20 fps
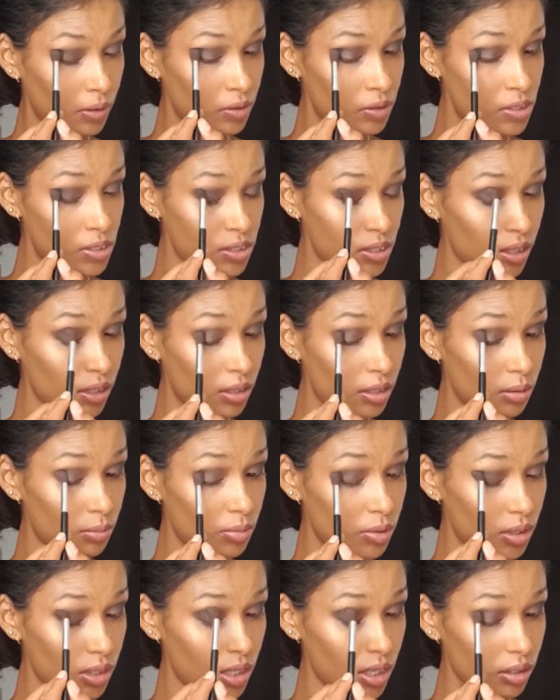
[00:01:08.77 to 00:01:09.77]
Just adding
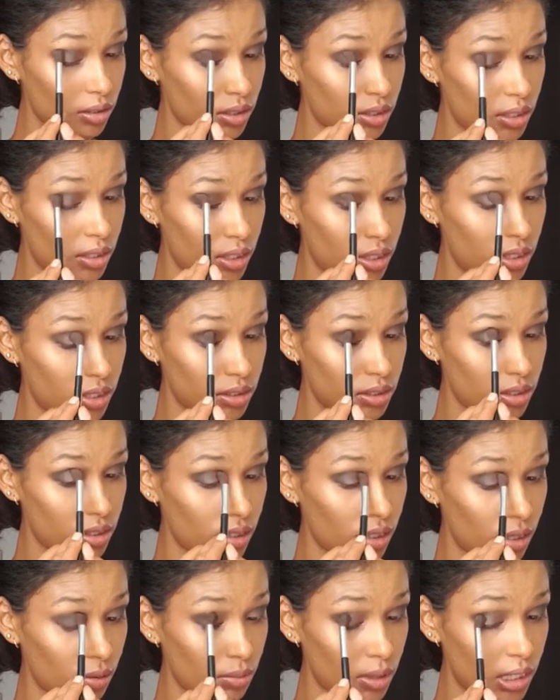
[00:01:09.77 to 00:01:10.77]
product
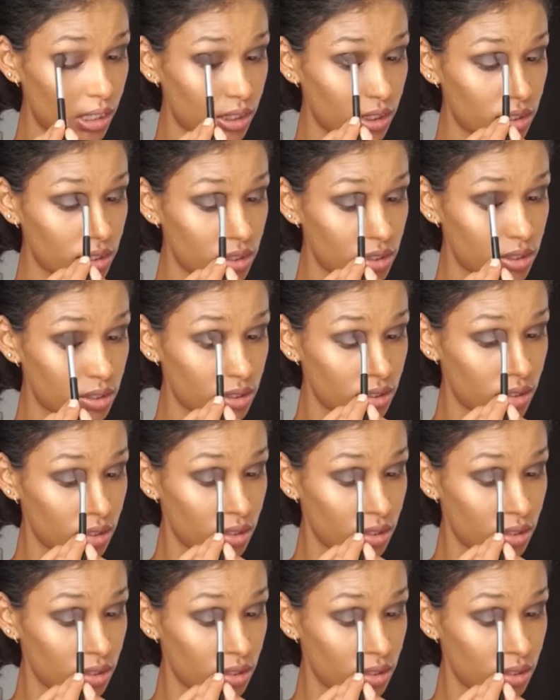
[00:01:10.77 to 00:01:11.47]
literally once.